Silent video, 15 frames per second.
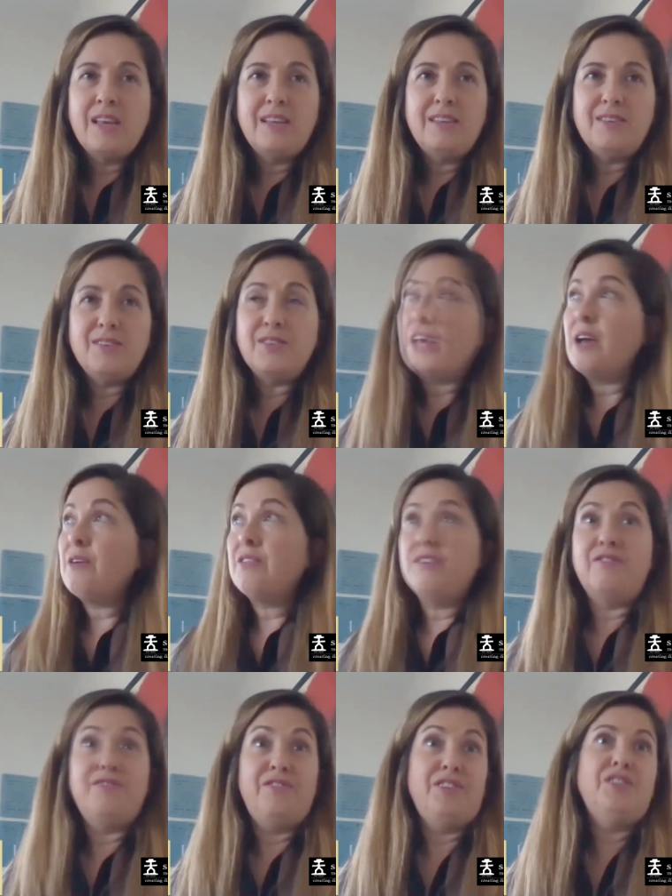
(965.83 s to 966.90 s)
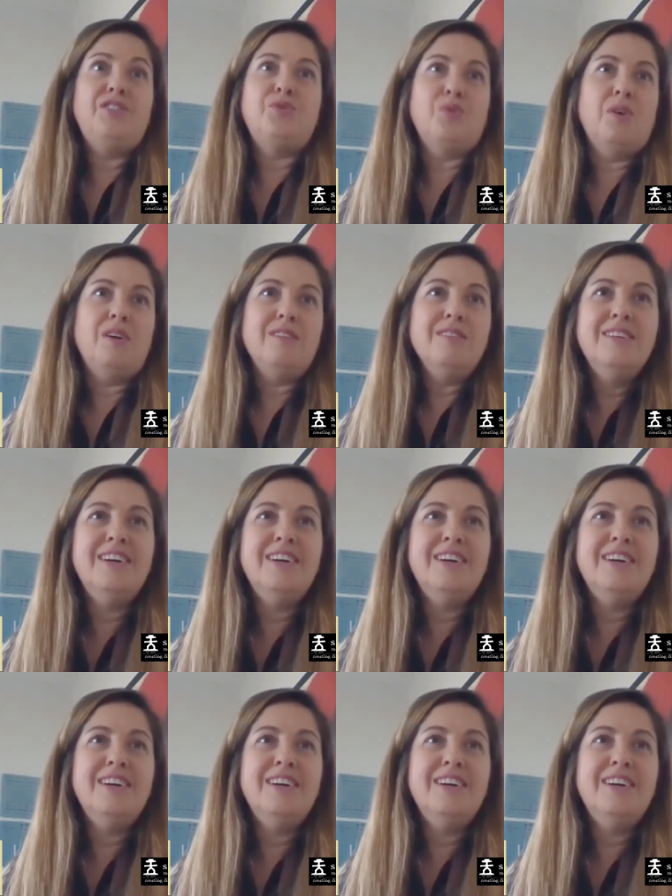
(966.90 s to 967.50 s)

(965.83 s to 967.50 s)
You know, now they're virtual,